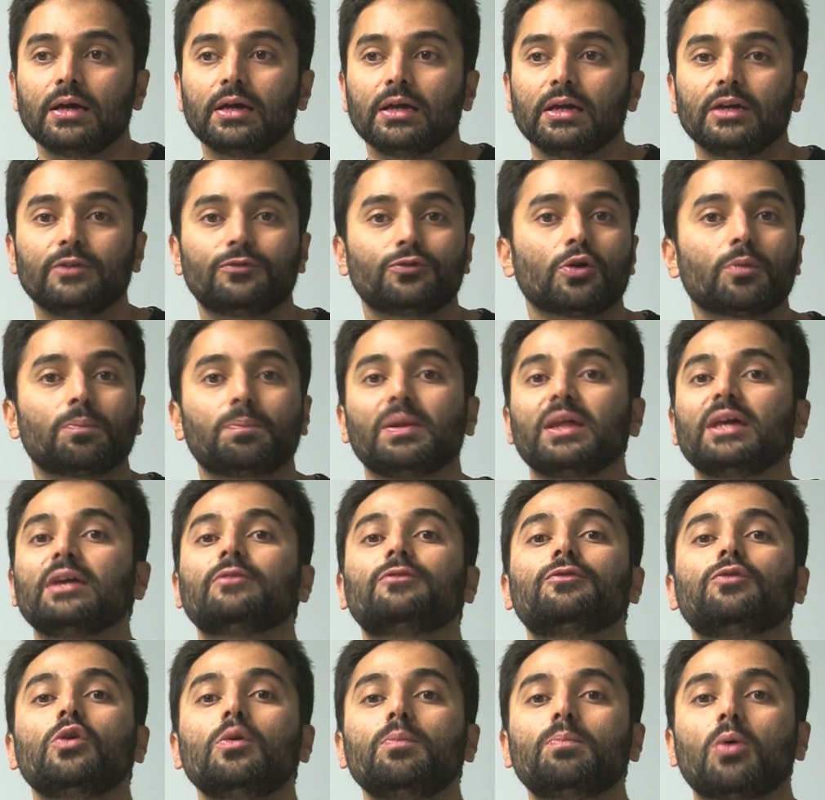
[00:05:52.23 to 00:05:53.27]
If you're playing
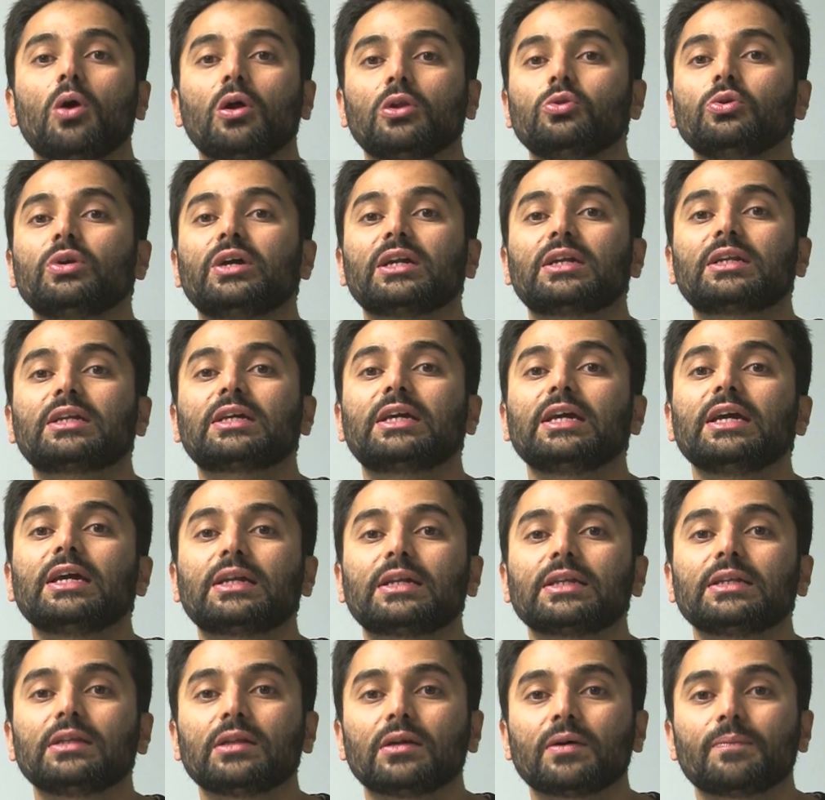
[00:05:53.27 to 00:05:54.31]
football, you get kicked
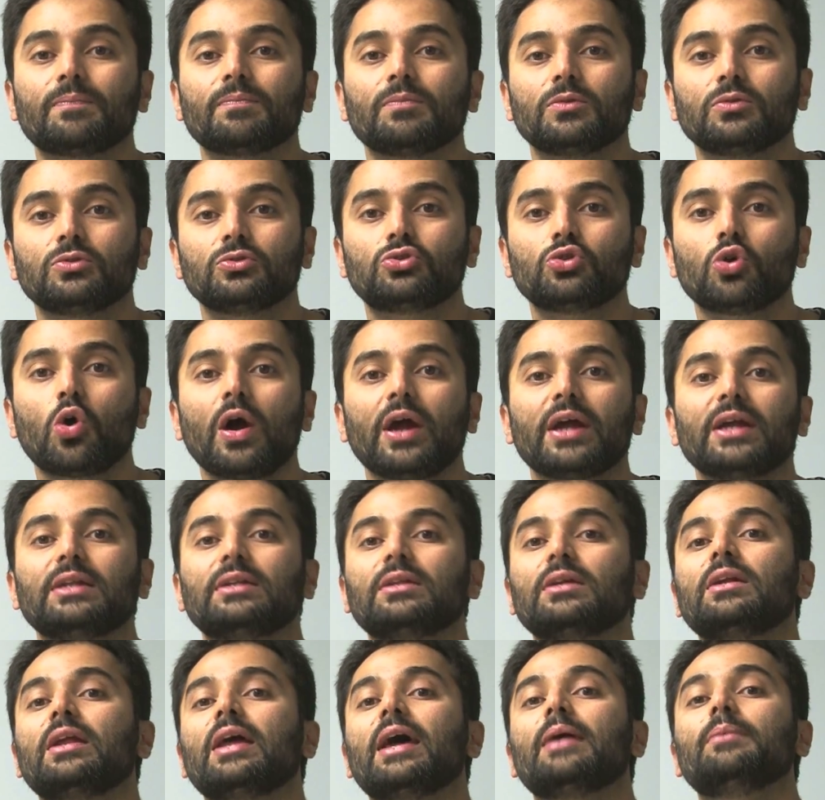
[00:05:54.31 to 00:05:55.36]
in the joint,
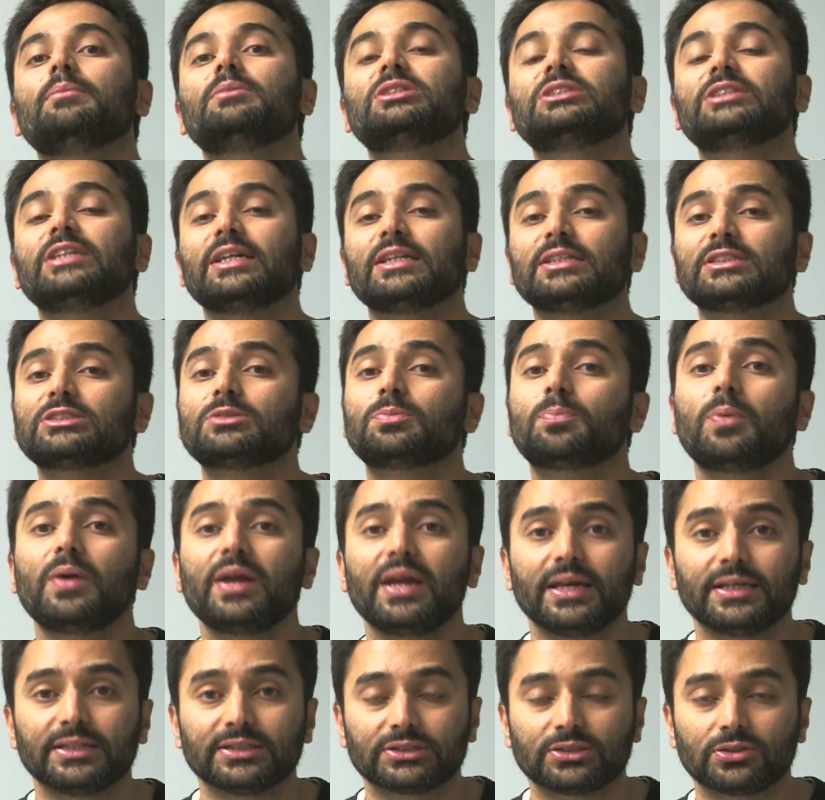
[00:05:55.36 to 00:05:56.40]
the MCL
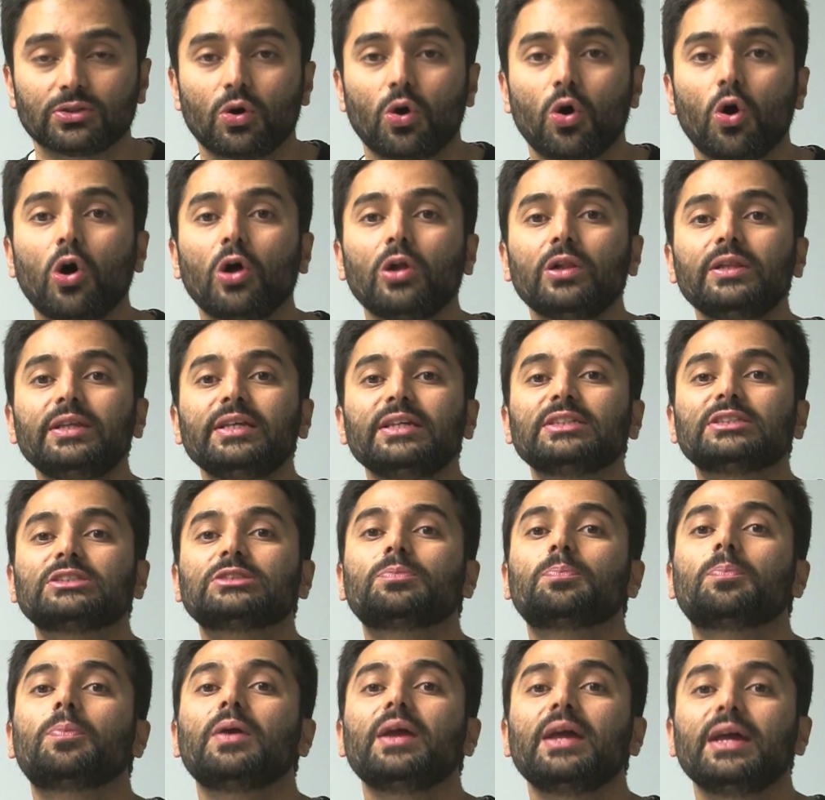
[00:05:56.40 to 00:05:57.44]
sprains. All these
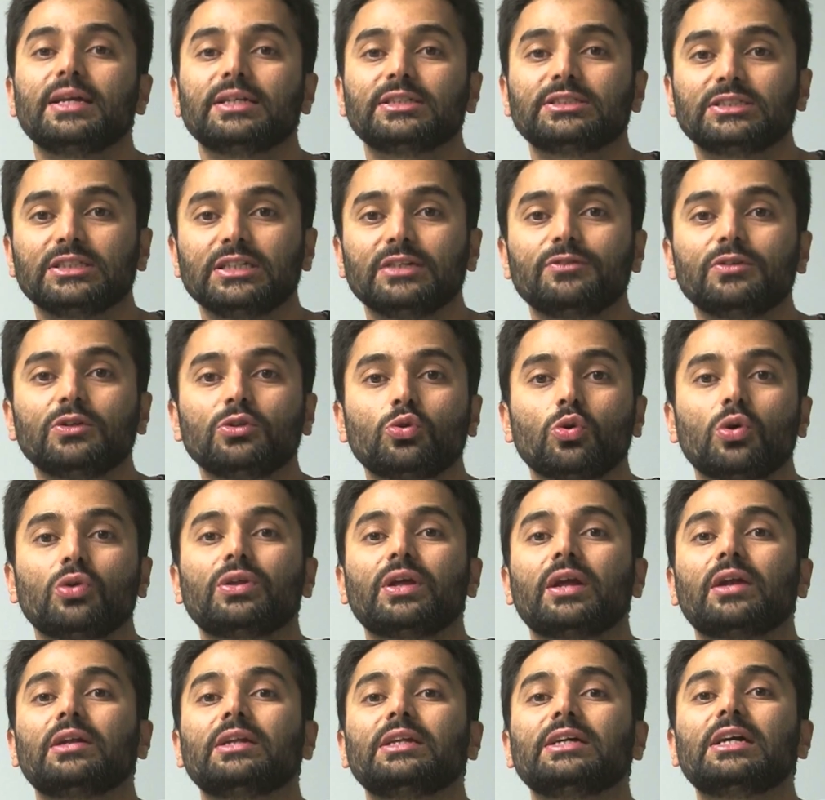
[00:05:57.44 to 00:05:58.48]
sprains, even though
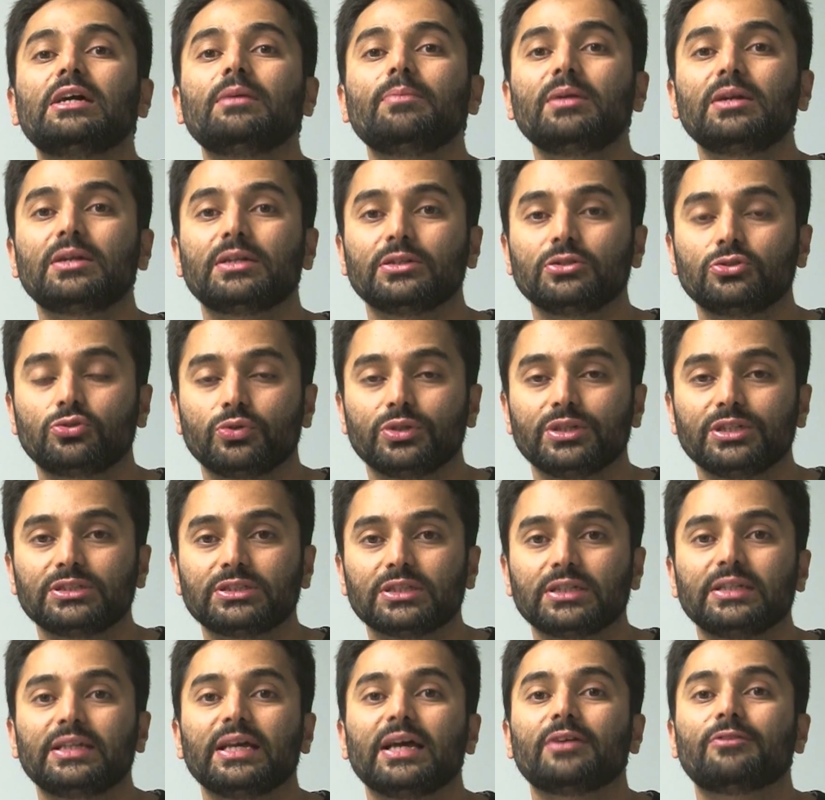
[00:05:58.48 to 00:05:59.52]
they're ligament injuries,
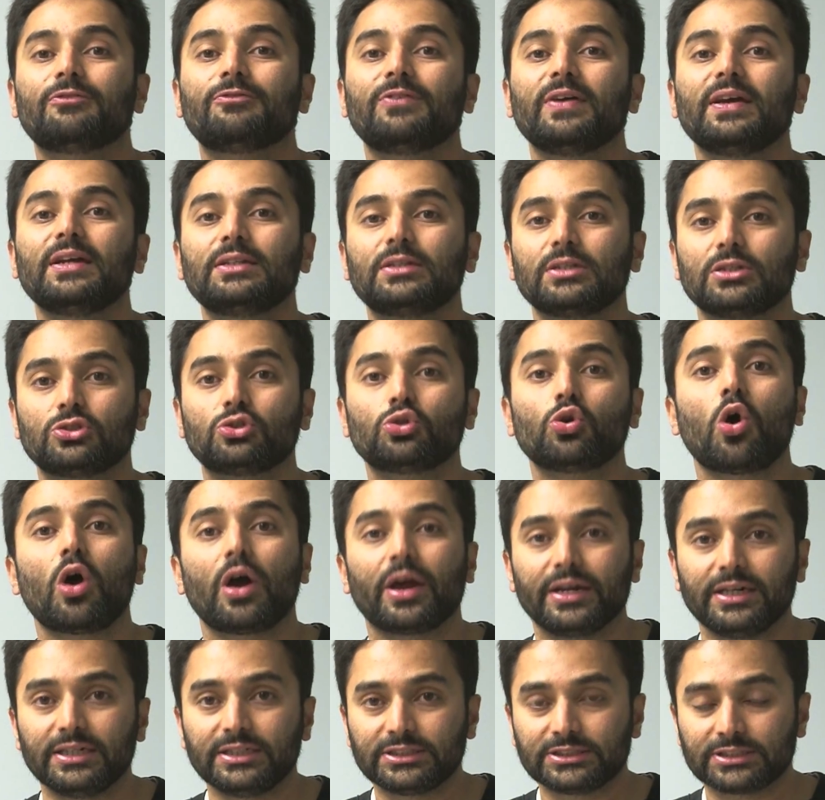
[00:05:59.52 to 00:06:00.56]
they affect the
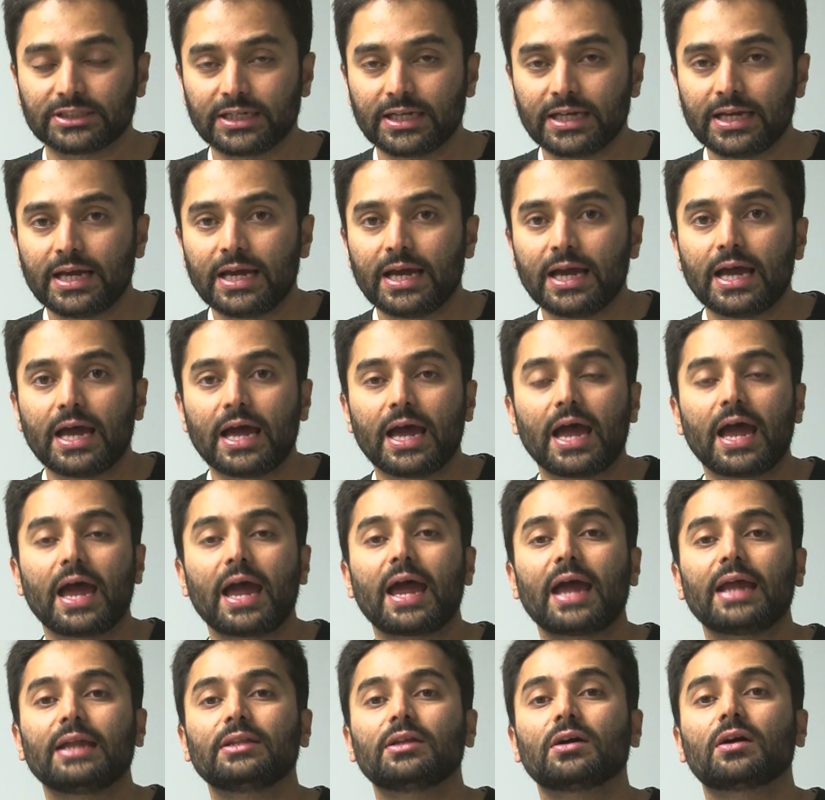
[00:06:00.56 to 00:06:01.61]
joints,
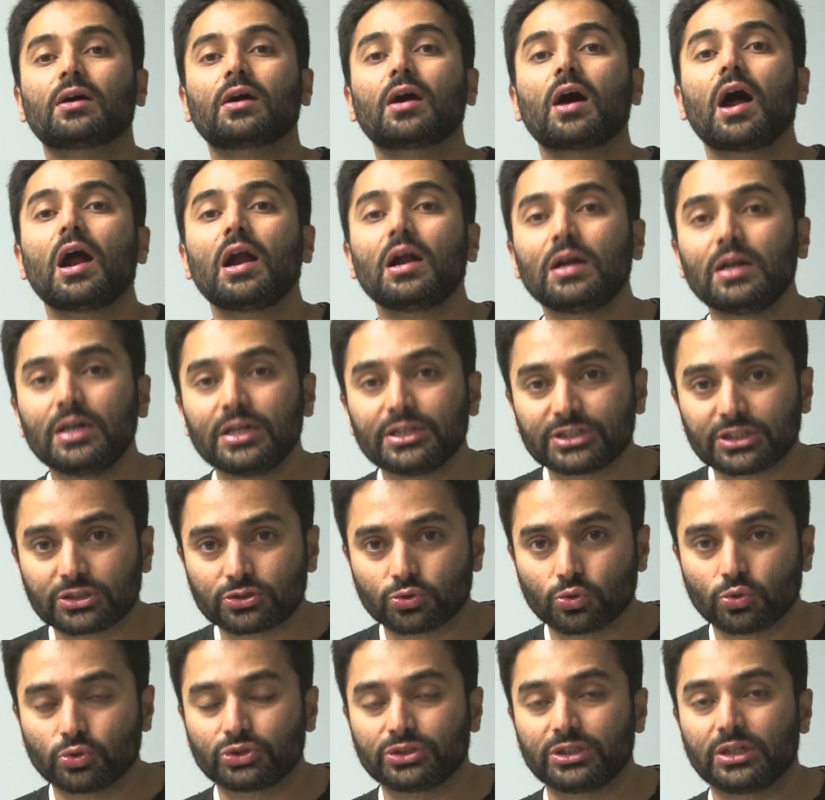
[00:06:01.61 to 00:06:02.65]
and the cartilage
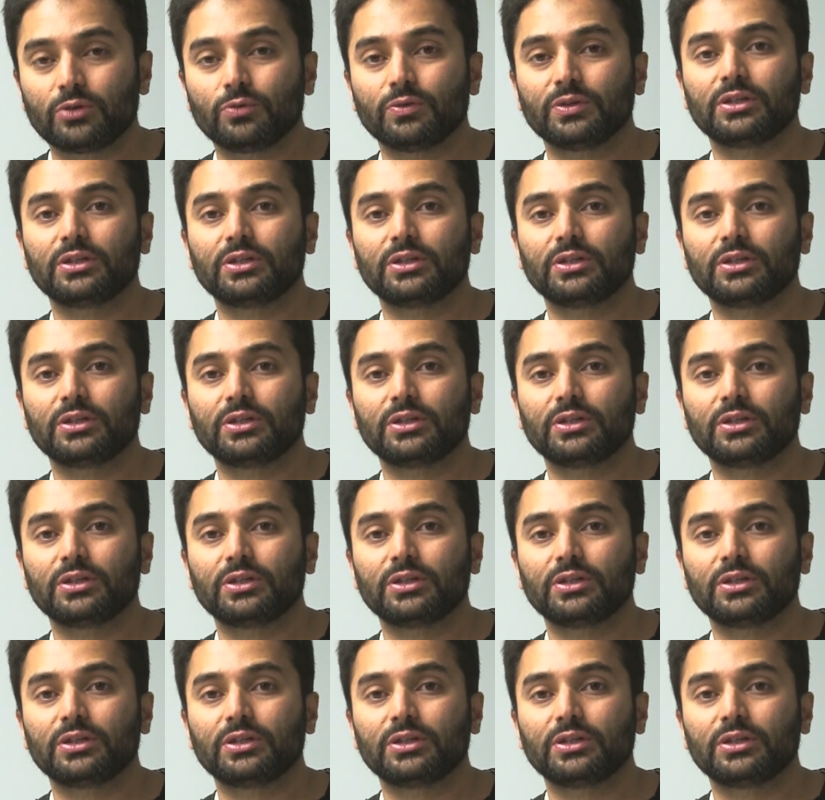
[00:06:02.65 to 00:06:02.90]
associated with